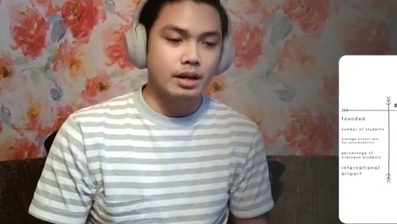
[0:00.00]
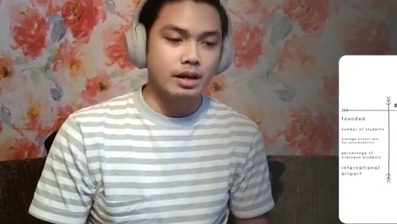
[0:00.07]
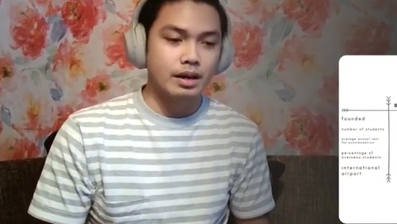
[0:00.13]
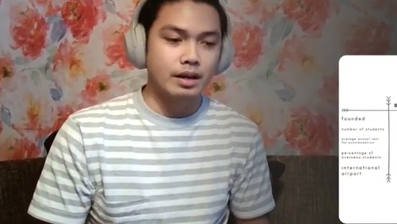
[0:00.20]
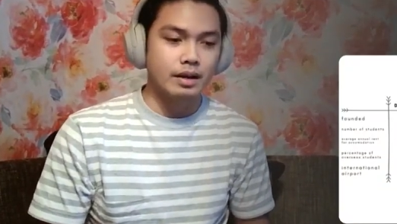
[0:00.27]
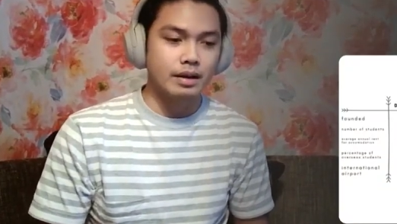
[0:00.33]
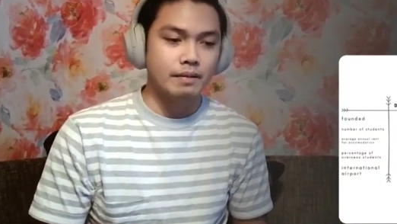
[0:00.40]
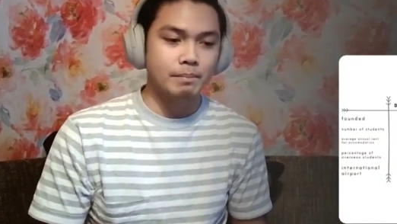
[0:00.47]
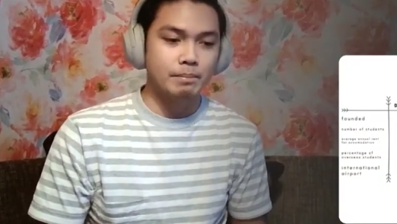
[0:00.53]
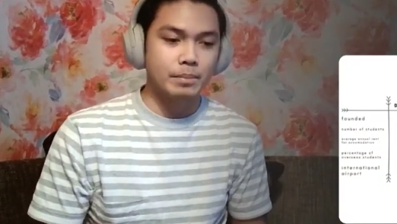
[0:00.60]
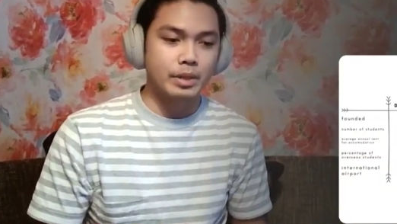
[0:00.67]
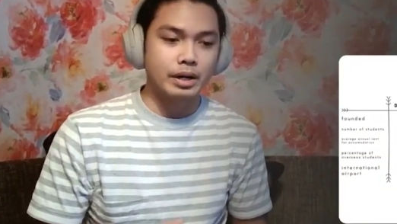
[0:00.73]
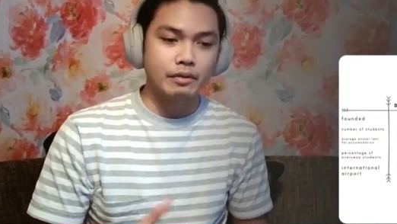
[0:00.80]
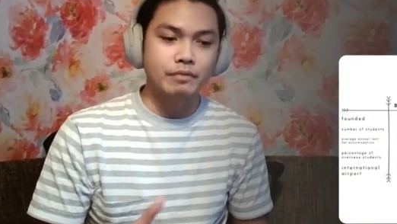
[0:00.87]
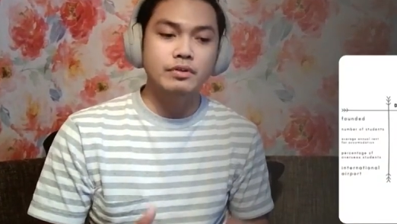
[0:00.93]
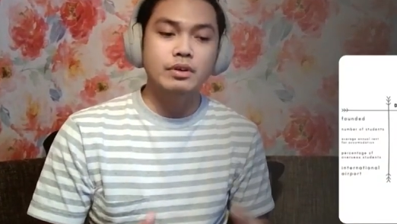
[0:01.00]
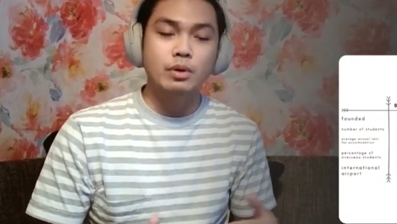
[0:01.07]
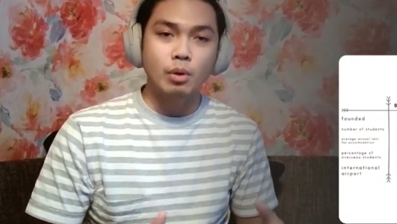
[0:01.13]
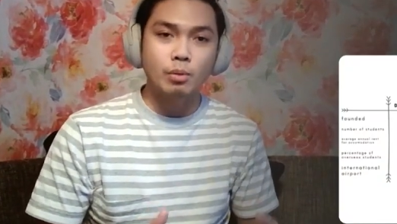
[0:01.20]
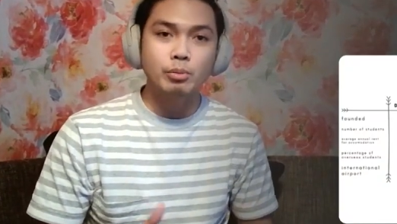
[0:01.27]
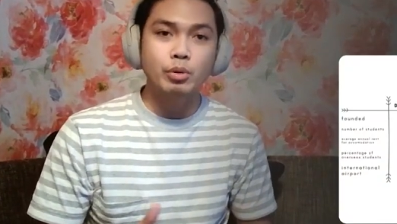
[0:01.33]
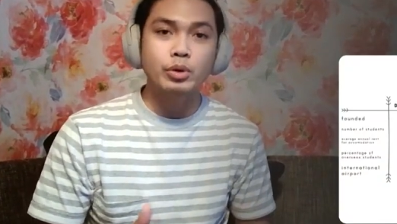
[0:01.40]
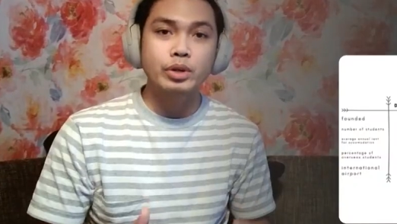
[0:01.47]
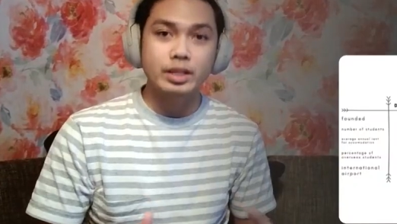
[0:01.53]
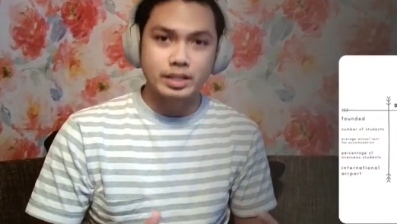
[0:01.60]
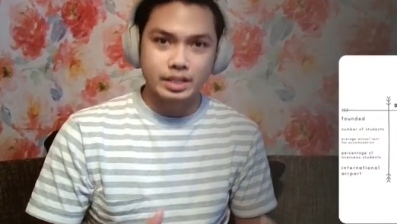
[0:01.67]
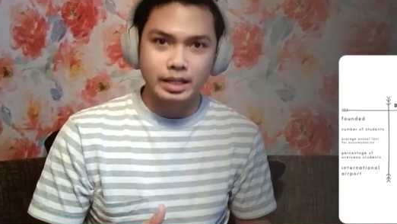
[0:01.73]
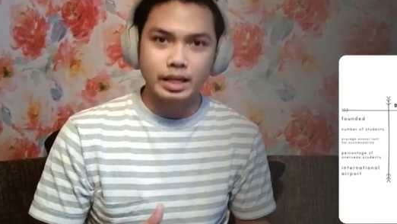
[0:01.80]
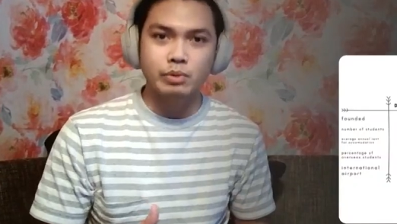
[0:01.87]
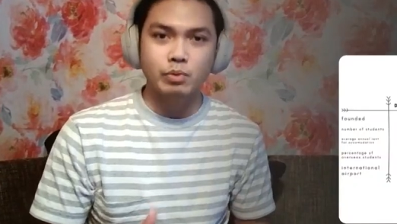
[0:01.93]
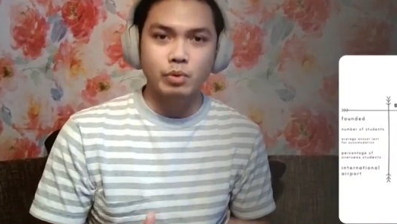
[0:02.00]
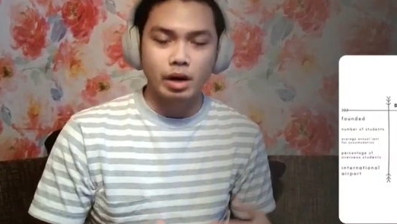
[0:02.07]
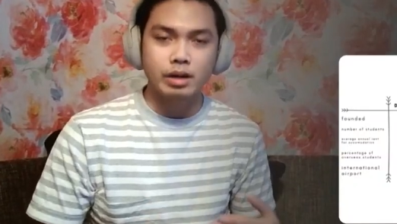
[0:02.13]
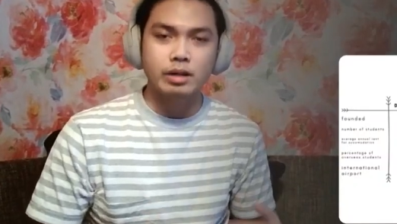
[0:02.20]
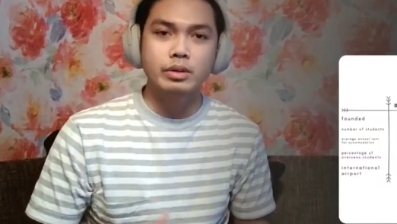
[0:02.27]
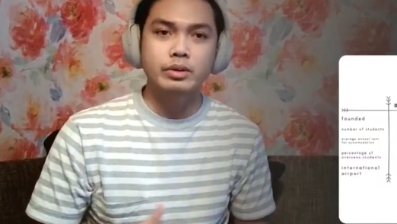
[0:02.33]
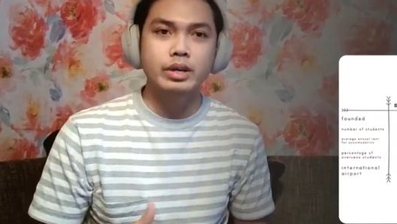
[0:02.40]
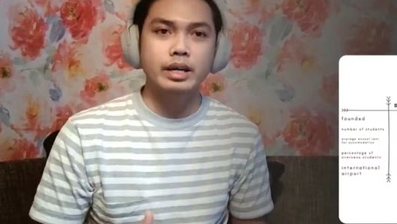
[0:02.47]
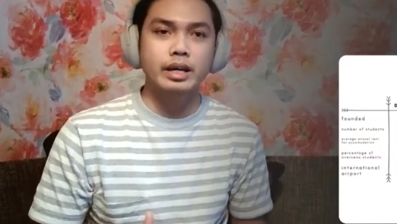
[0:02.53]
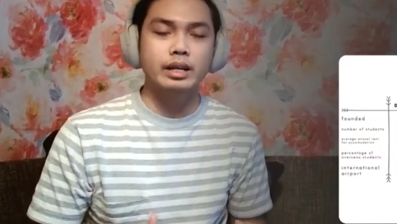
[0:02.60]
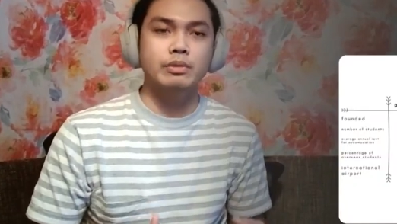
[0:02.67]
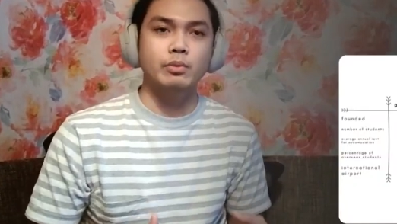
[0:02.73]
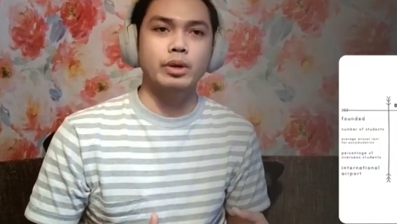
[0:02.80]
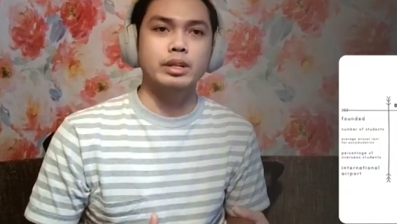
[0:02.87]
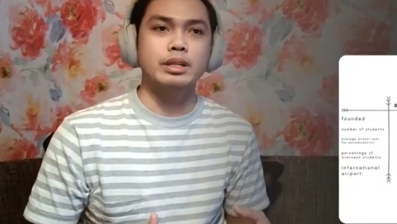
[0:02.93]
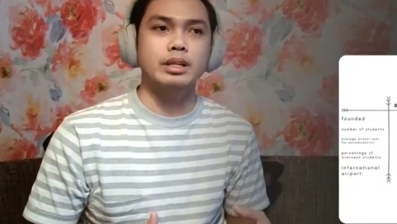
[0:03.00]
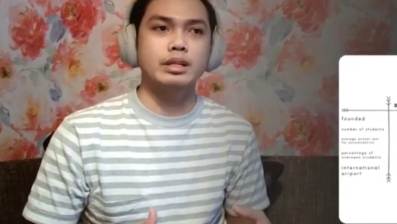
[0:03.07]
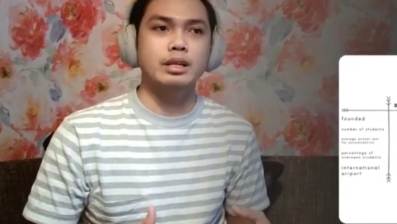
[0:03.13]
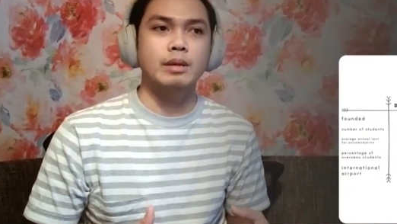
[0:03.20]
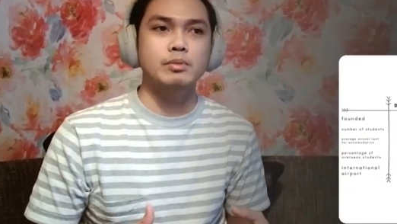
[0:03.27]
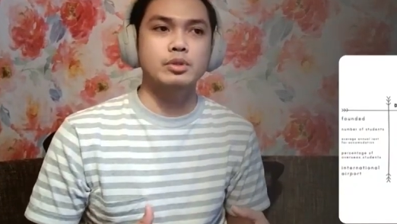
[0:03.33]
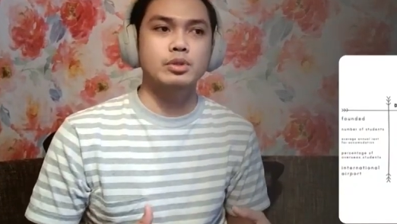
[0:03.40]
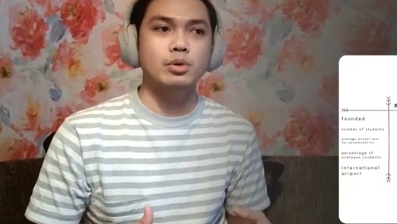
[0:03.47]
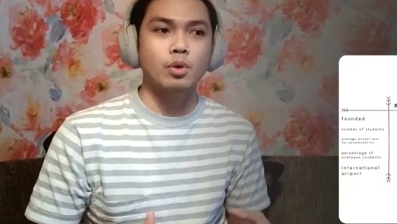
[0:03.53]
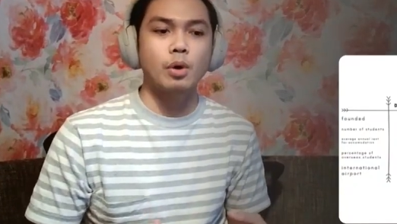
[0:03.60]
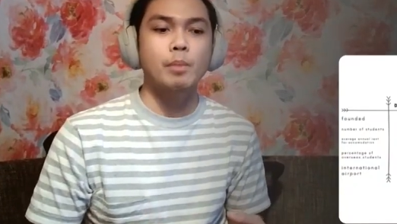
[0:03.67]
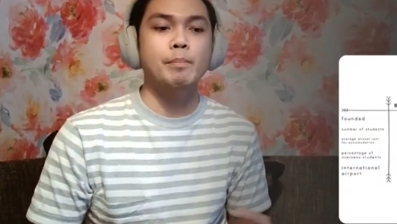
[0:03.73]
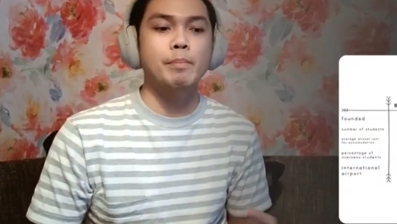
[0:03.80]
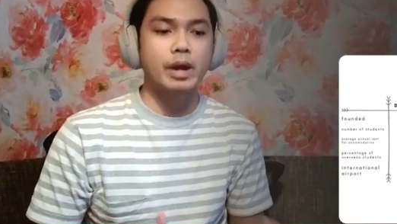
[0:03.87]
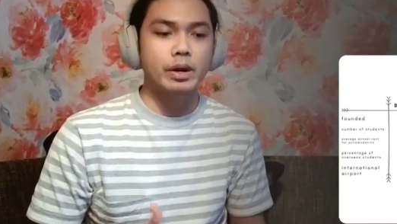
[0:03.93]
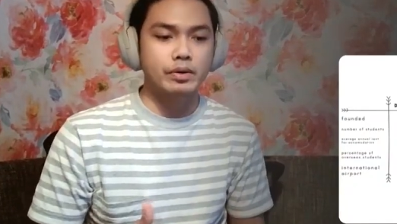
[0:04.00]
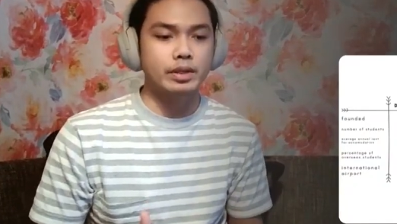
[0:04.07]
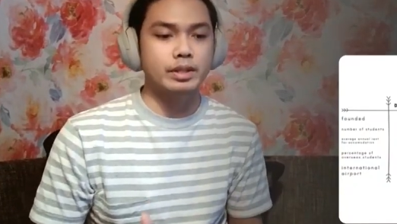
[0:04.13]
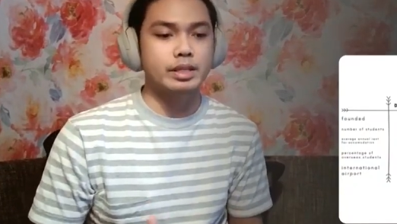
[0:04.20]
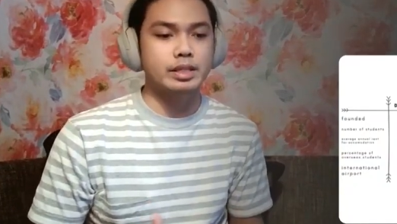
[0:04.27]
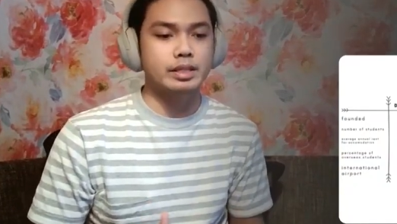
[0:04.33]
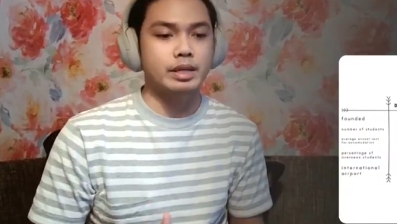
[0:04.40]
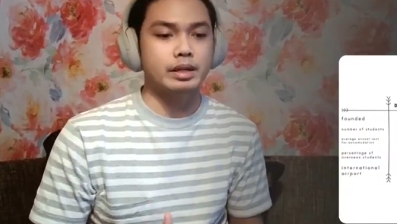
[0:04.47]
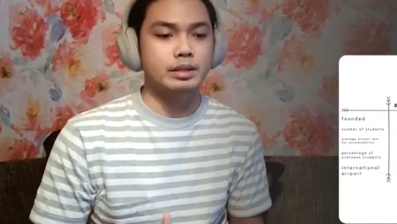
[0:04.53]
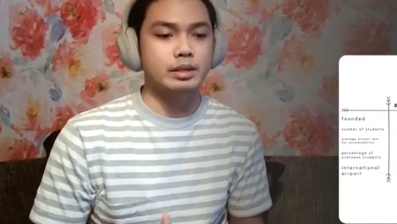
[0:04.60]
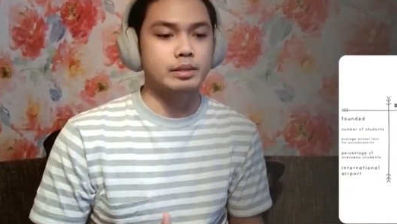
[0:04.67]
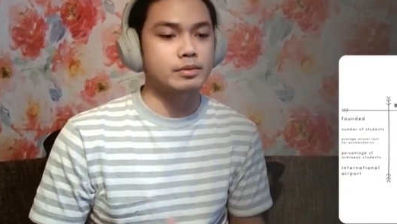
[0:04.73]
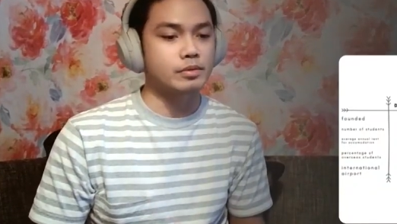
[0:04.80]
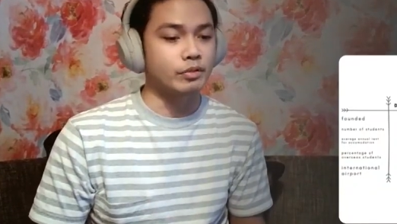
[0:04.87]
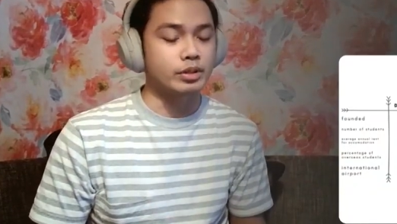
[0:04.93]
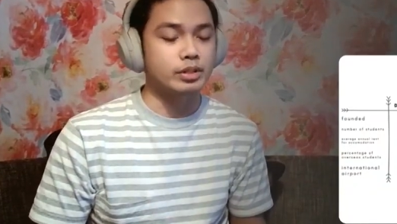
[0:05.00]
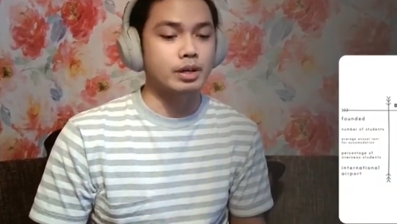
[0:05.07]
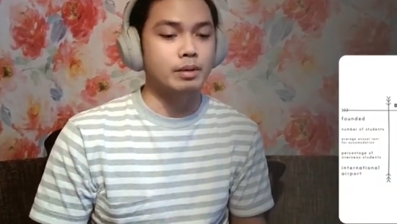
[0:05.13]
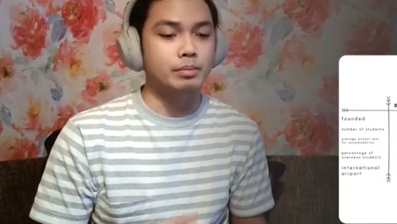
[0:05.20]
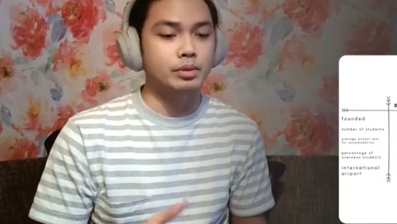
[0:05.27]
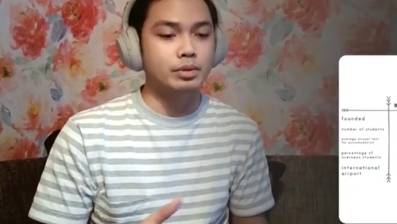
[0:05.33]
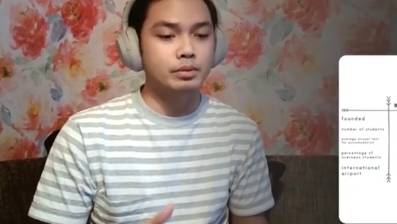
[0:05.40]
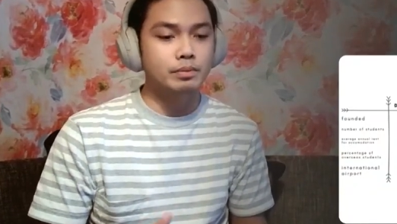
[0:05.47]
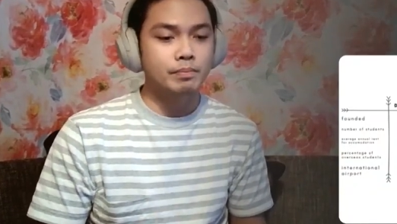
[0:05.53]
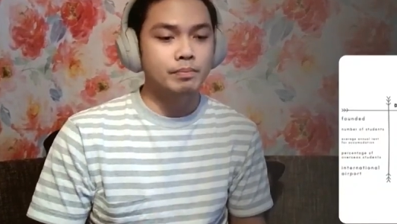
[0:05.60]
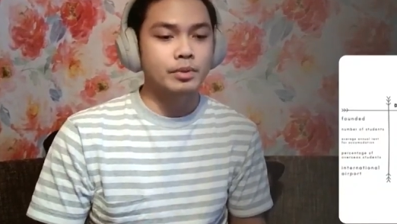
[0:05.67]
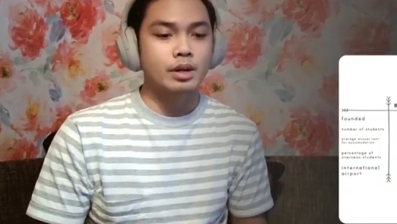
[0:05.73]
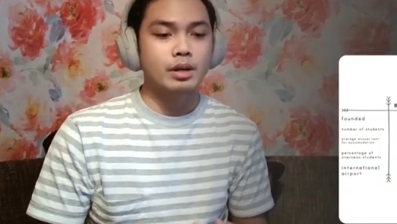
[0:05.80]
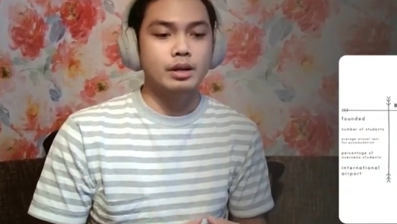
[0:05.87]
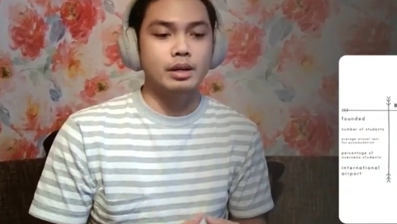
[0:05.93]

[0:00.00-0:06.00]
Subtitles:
there are a few components that we are looking at when it comes to comparing these items. For example,